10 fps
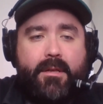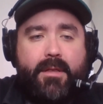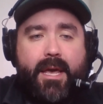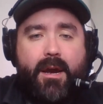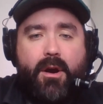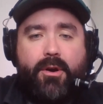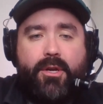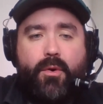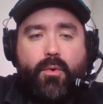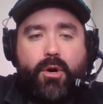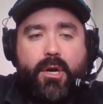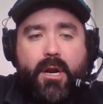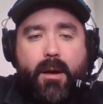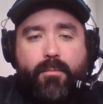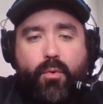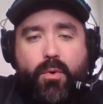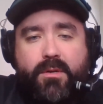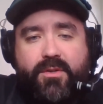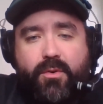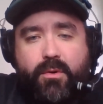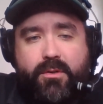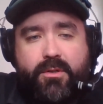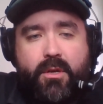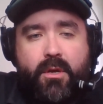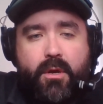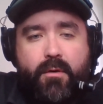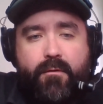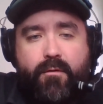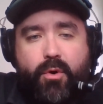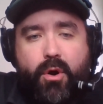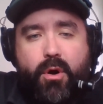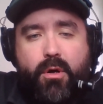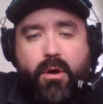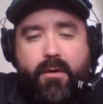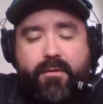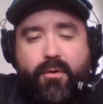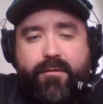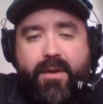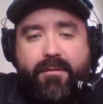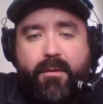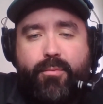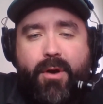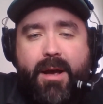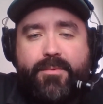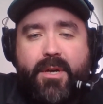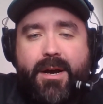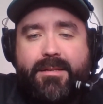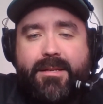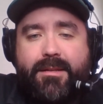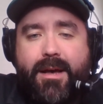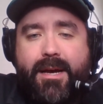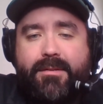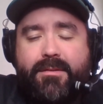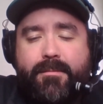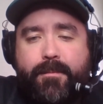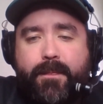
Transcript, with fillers: They are your number one source for all of your favorite props, odds, and lines.